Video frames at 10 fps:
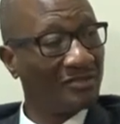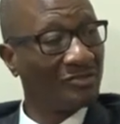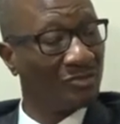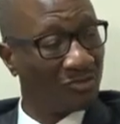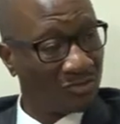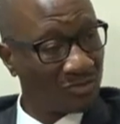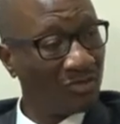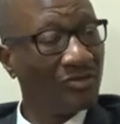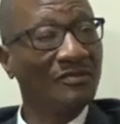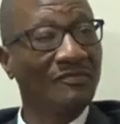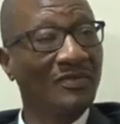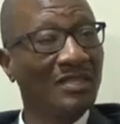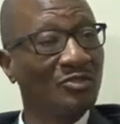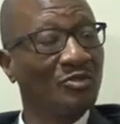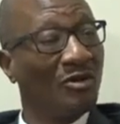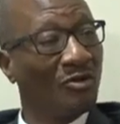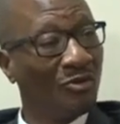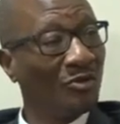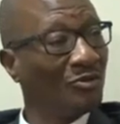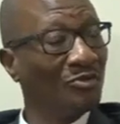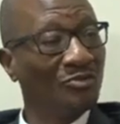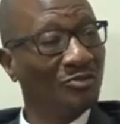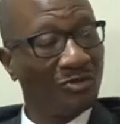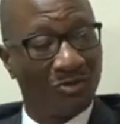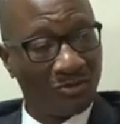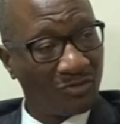to do so. So our call will